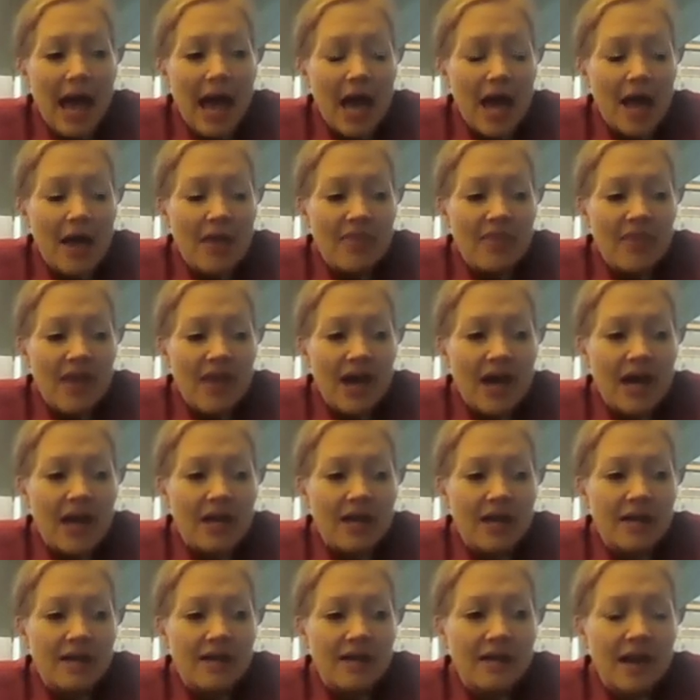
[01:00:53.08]
And
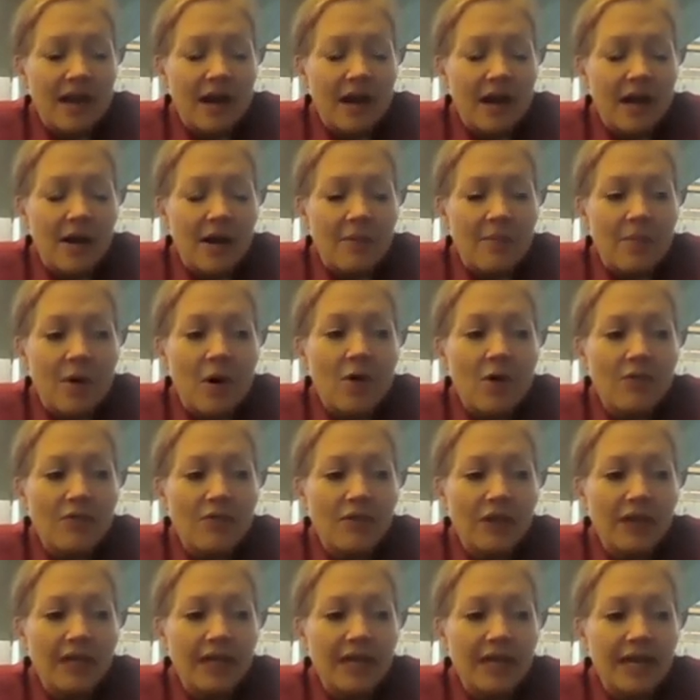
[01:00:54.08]
then
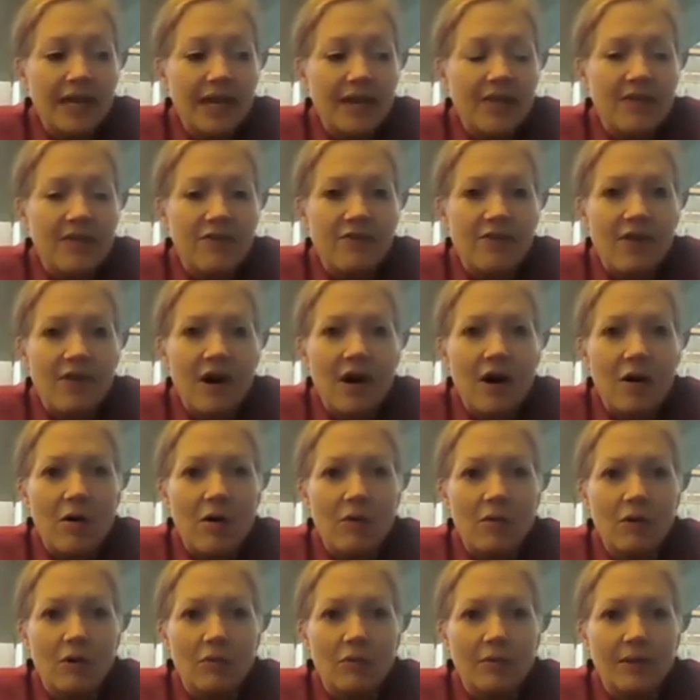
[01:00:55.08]
hopefully in the fall,
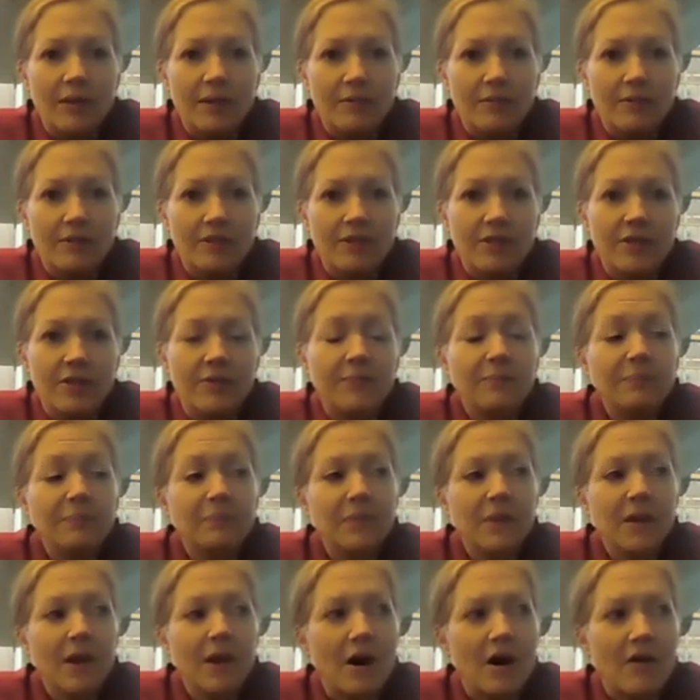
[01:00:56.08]
we'll be able to
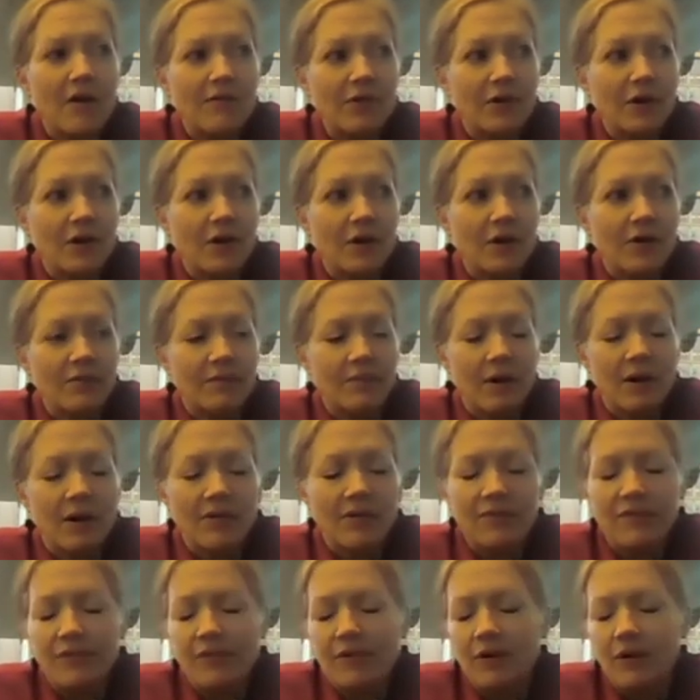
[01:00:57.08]
offer
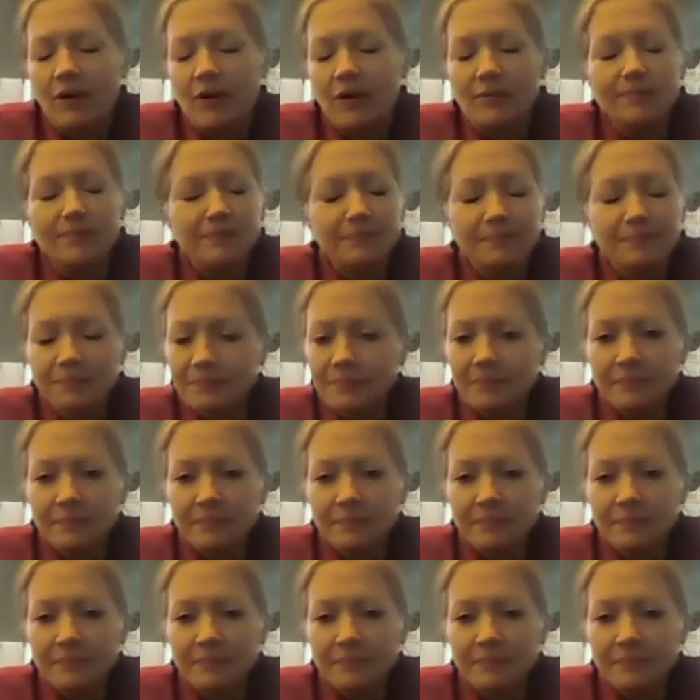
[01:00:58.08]
our full